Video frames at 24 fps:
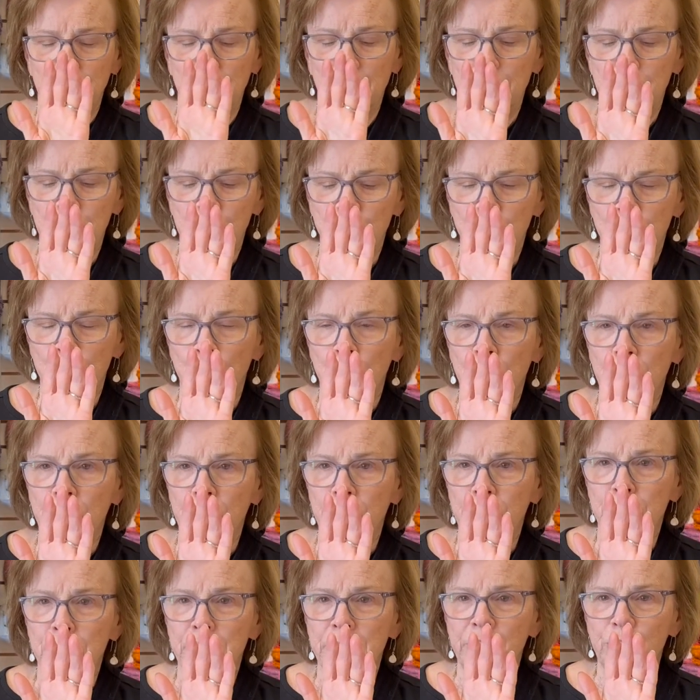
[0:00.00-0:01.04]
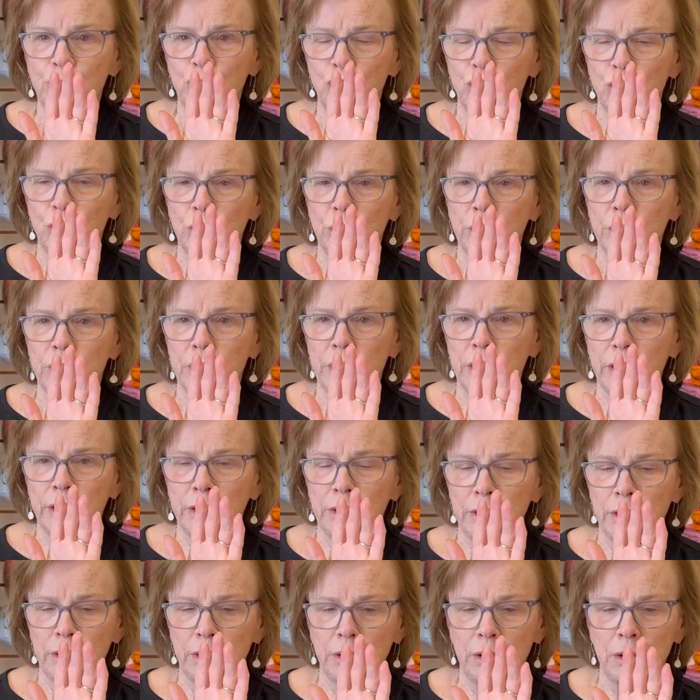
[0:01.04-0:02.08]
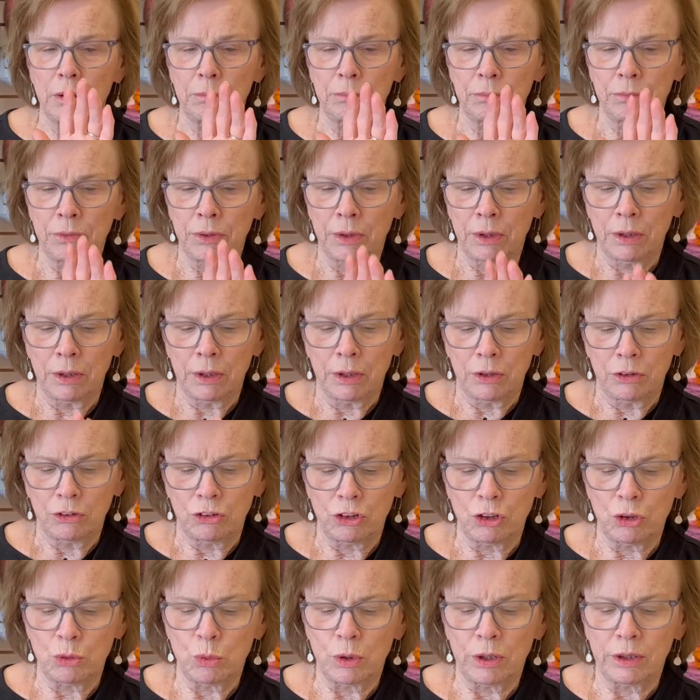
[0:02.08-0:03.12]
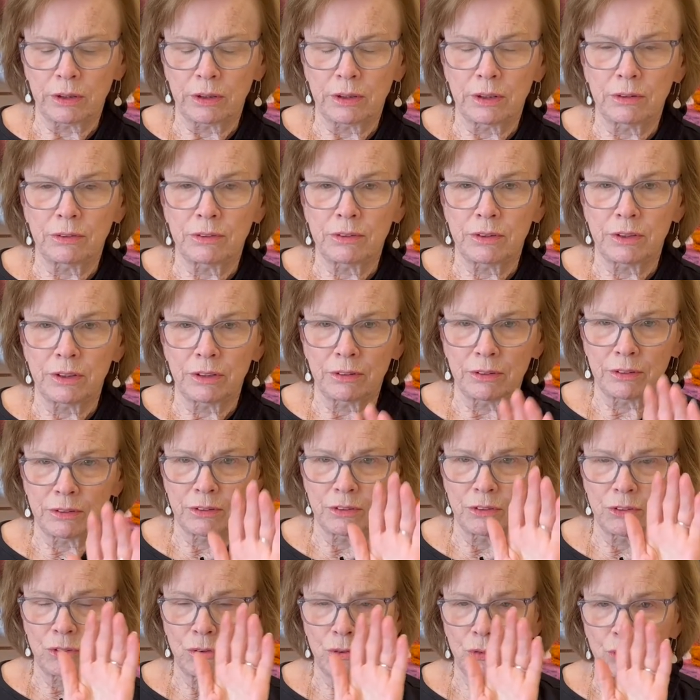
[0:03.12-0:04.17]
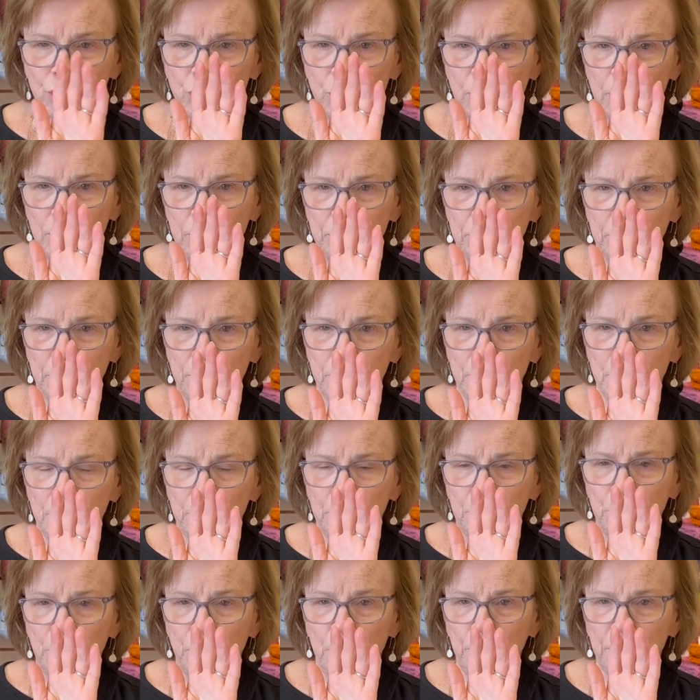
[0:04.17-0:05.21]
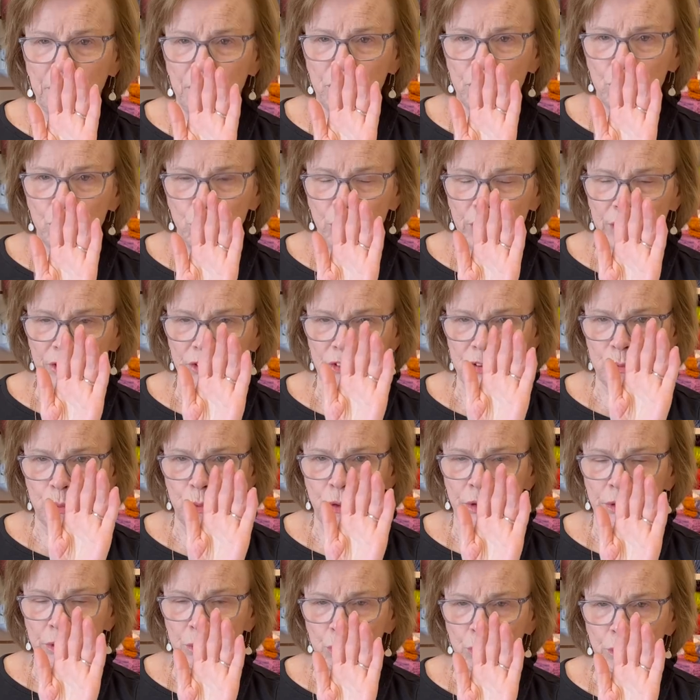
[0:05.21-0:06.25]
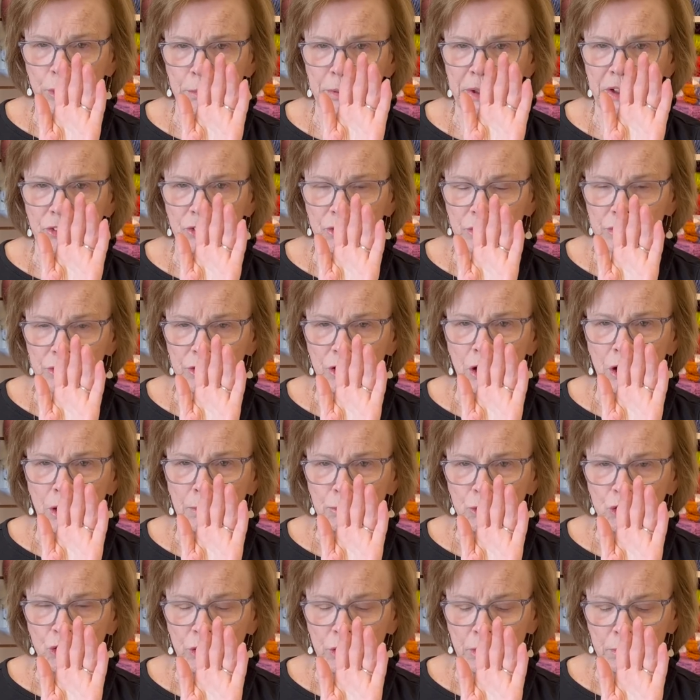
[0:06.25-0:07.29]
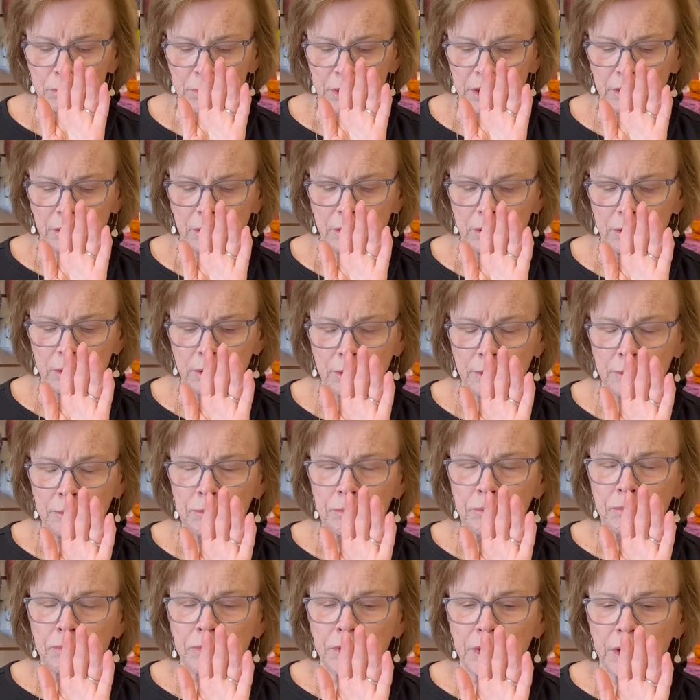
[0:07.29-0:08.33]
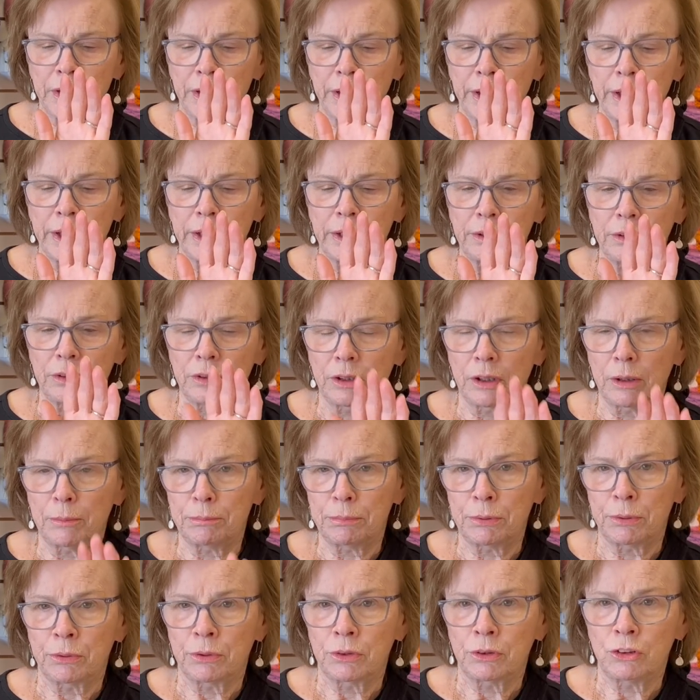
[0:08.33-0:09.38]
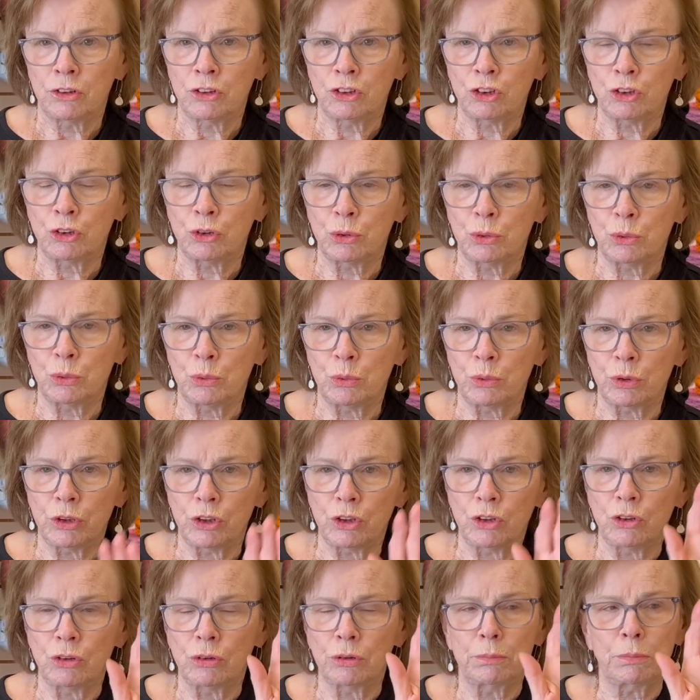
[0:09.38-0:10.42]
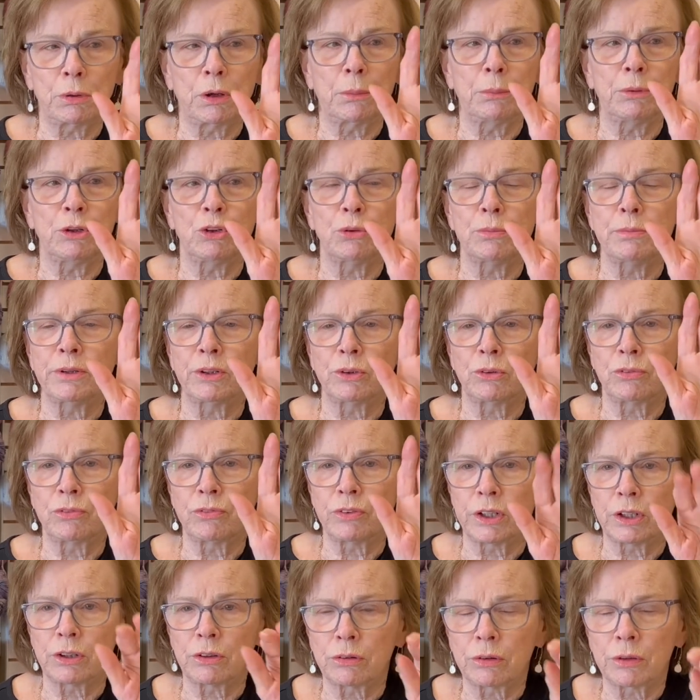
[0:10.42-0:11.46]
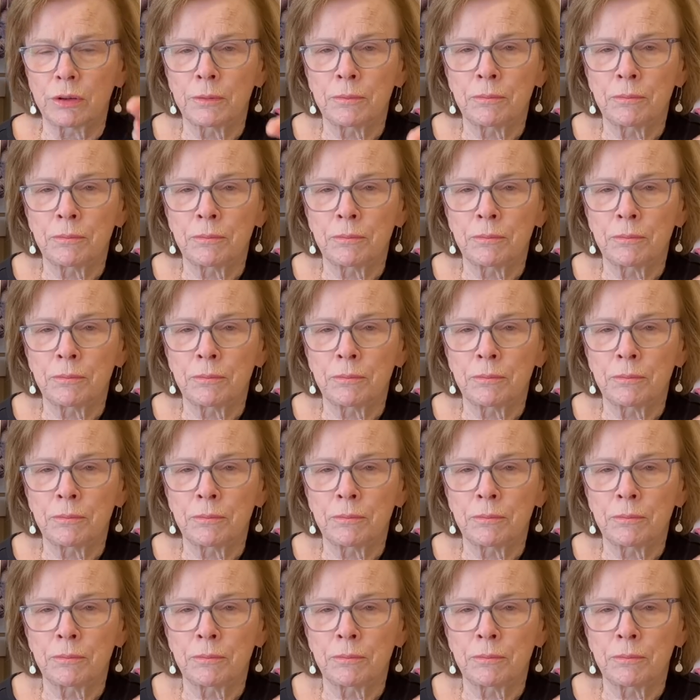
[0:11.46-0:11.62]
I mean, you want to make sure that, so you want this distance from probably the wrist where the ribbing stops on a mitten and up to your middle finger.